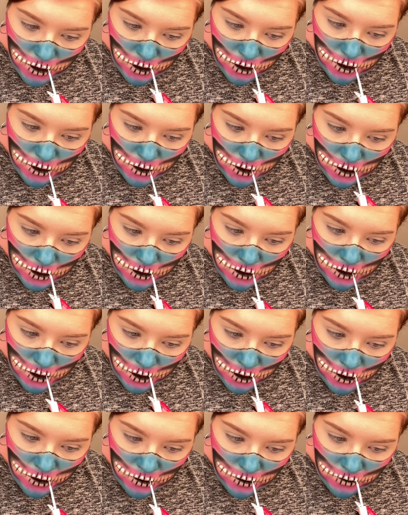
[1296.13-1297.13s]
I
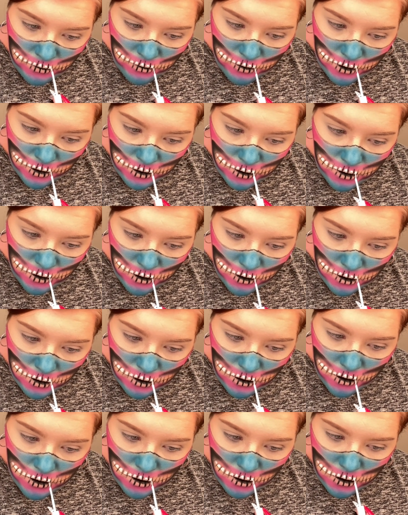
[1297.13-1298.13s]
love,
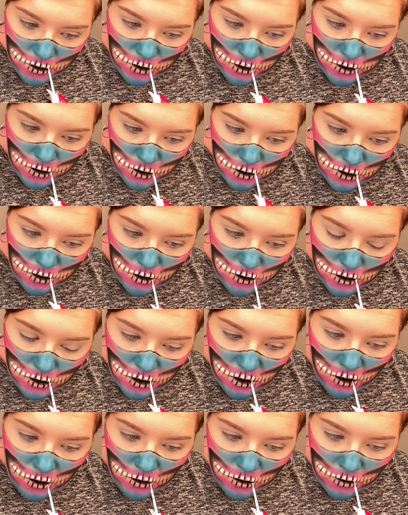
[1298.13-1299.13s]

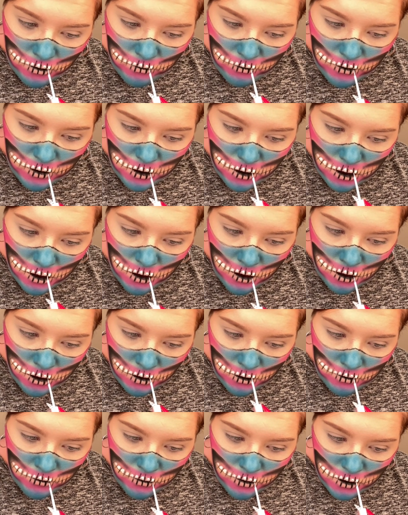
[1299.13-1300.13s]
love,
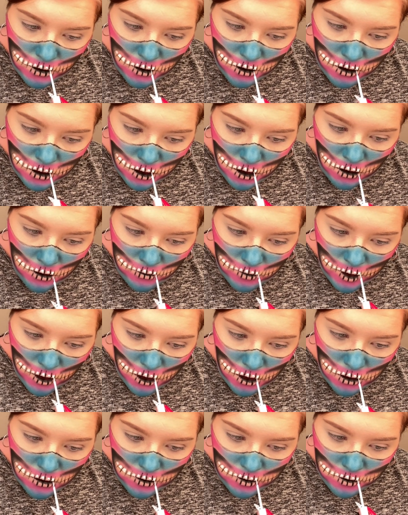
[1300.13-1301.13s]
love, love
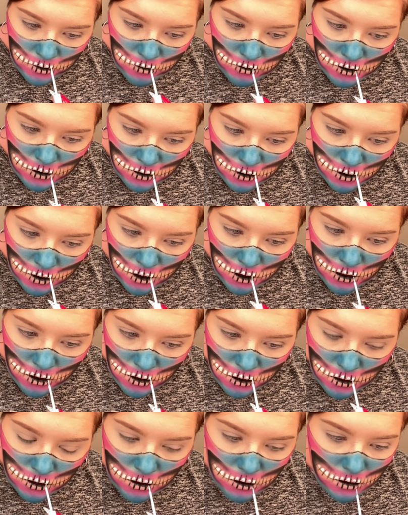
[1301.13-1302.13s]
Alice in
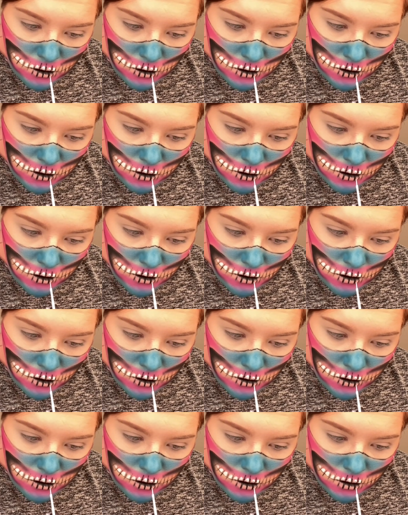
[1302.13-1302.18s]
Wonderland.